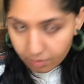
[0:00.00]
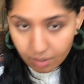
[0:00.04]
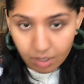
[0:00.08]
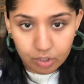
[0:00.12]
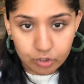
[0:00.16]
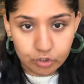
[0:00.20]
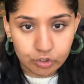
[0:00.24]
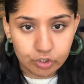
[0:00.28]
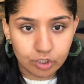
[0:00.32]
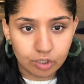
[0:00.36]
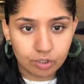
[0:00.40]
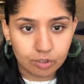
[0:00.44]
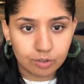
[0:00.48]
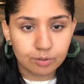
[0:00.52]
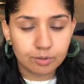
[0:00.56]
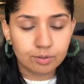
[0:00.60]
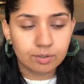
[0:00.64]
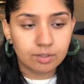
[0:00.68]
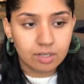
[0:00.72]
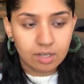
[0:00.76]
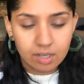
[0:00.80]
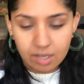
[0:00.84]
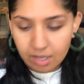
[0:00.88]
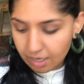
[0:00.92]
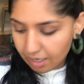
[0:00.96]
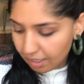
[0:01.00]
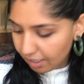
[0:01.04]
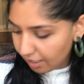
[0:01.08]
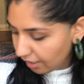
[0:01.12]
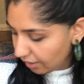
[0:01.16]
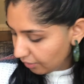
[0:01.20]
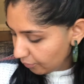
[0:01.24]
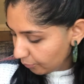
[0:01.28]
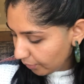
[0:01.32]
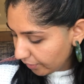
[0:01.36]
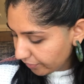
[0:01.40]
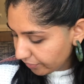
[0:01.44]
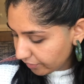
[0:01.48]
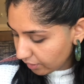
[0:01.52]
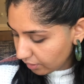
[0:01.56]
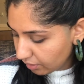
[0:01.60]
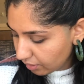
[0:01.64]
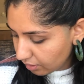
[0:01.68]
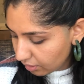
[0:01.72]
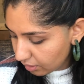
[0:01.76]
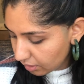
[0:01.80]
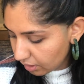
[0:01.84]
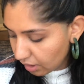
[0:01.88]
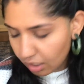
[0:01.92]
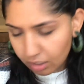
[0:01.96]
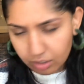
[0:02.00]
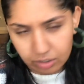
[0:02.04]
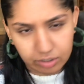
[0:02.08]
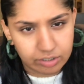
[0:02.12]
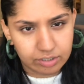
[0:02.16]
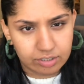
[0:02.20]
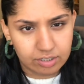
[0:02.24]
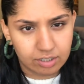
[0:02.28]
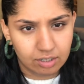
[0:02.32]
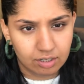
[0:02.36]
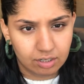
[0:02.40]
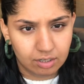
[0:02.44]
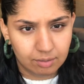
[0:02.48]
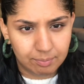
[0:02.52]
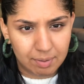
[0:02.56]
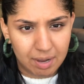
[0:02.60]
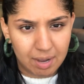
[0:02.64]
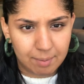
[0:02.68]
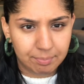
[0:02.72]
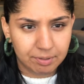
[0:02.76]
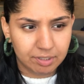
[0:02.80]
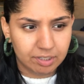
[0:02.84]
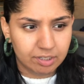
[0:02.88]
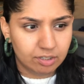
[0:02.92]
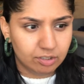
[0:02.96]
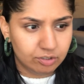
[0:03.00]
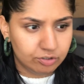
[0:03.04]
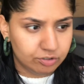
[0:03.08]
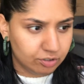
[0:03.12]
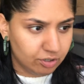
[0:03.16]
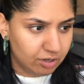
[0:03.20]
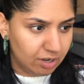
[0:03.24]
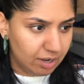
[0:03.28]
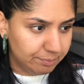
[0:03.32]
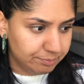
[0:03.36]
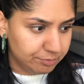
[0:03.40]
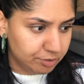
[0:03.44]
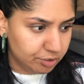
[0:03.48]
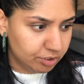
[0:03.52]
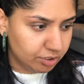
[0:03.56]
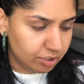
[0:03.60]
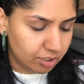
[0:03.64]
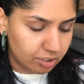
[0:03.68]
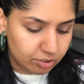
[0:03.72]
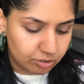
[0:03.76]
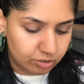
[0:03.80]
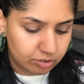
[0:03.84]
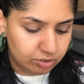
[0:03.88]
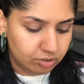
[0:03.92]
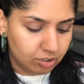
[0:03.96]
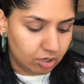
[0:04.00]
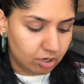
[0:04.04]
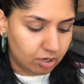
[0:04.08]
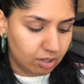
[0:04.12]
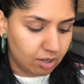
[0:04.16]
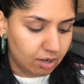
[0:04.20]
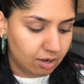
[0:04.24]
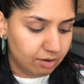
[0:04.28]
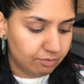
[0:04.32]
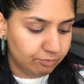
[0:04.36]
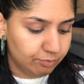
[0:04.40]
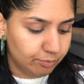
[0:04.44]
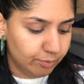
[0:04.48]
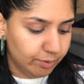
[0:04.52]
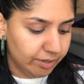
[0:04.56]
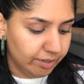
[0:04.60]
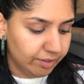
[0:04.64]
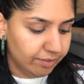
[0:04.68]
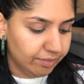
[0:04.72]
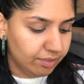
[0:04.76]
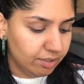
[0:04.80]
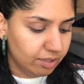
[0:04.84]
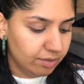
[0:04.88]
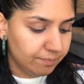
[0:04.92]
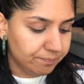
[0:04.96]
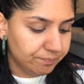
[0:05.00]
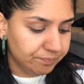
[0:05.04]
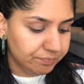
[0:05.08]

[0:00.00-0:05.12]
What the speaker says: So I want the color to pop a little, so I'm just gonna start off with